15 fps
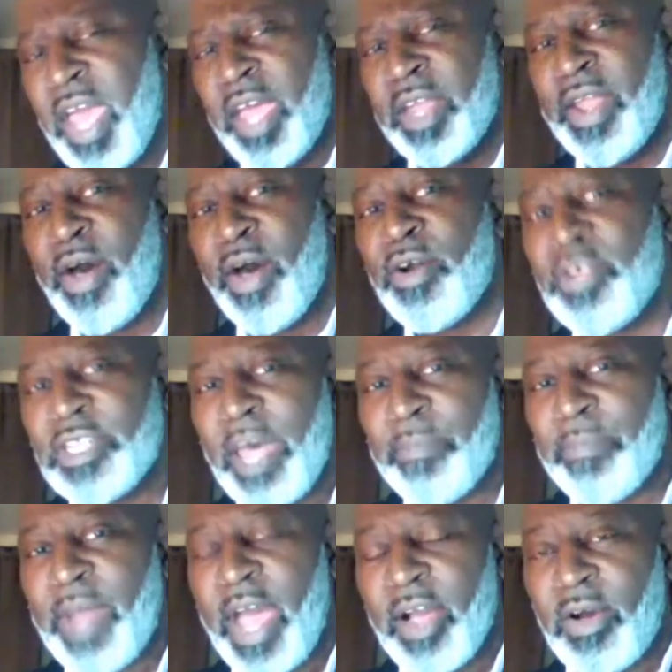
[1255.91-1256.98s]
Notice I'm
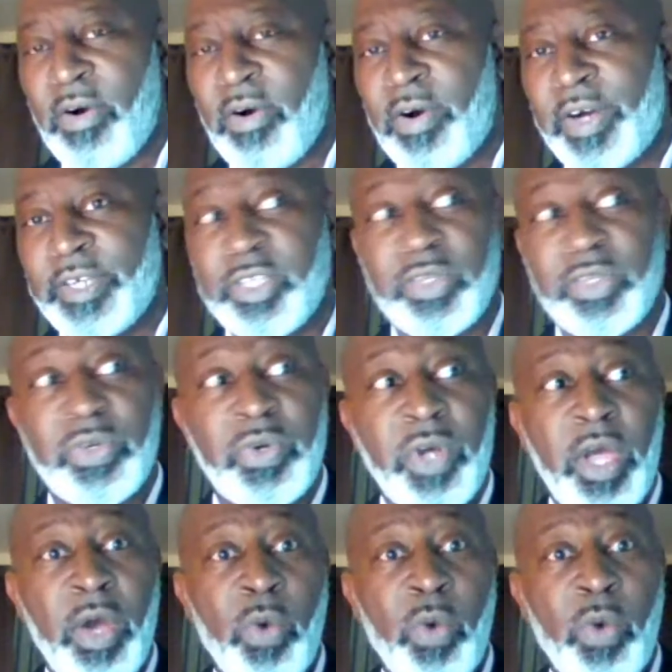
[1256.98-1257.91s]
not going to